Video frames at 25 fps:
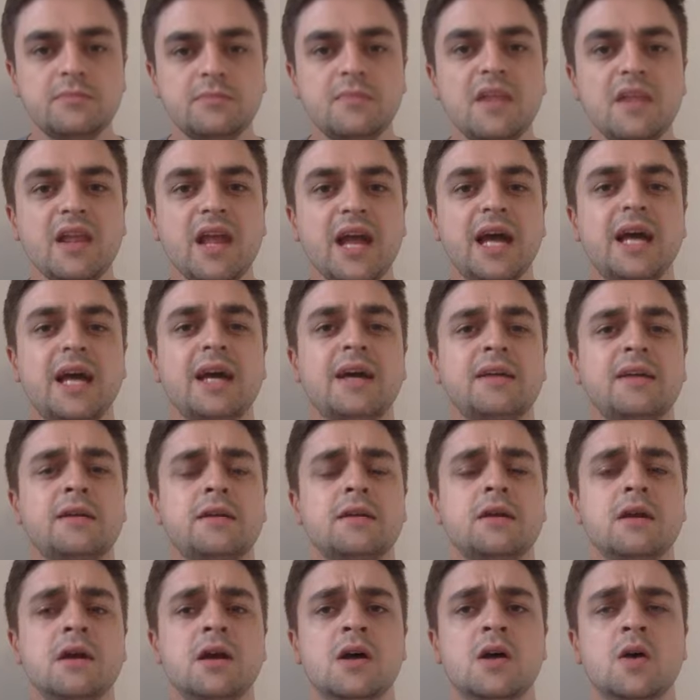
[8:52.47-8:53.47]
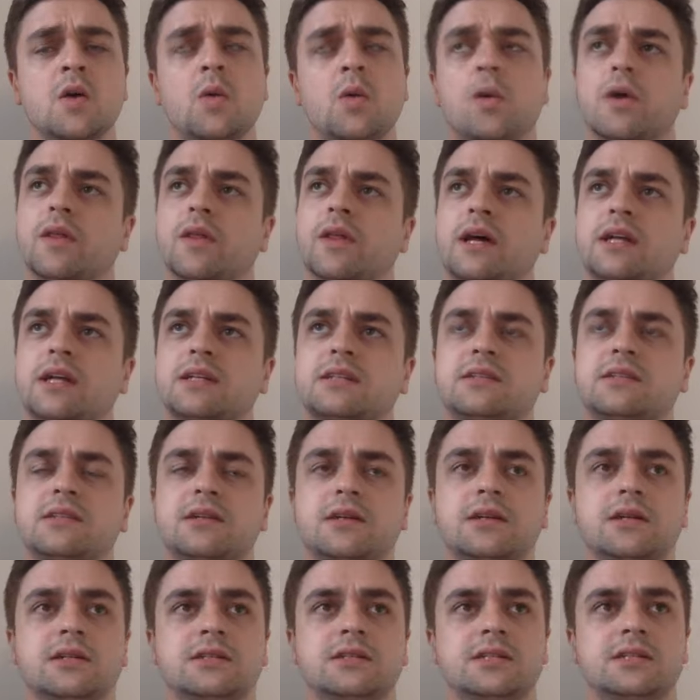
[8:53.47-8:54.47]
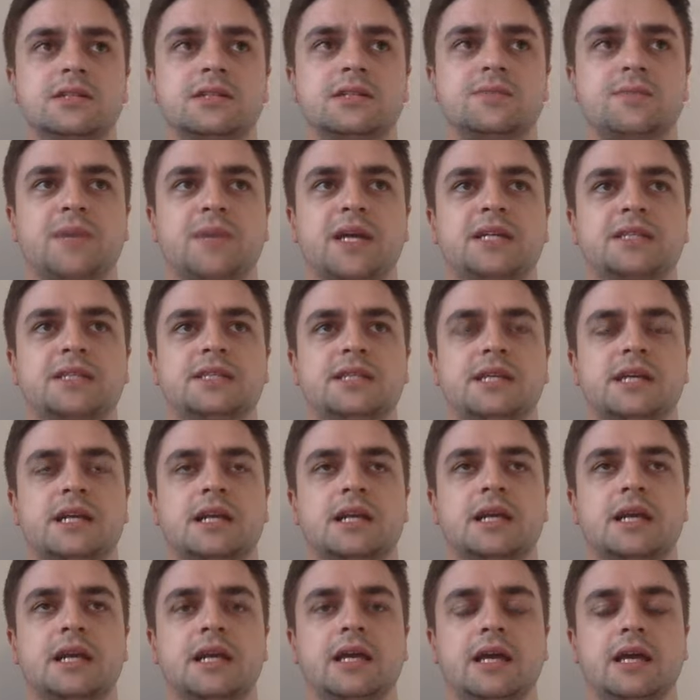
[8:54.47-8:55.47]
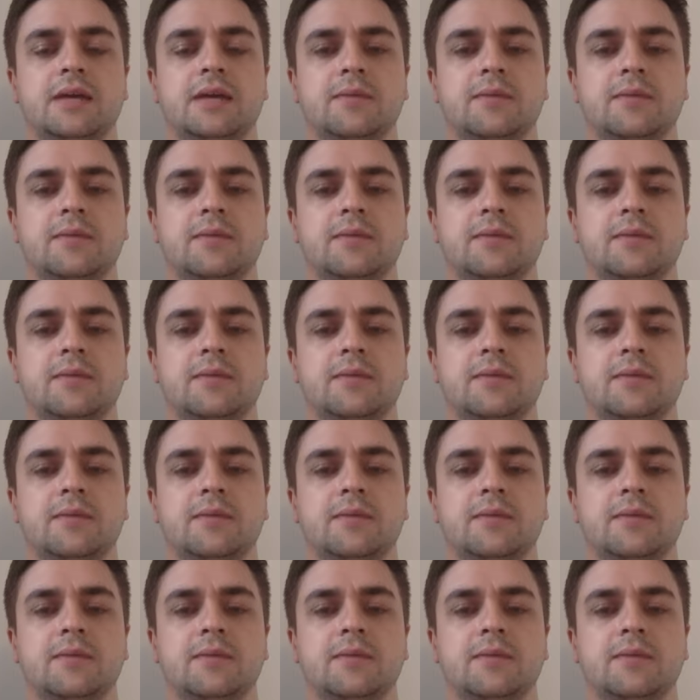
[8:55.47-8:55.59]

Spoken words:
And what that does is basically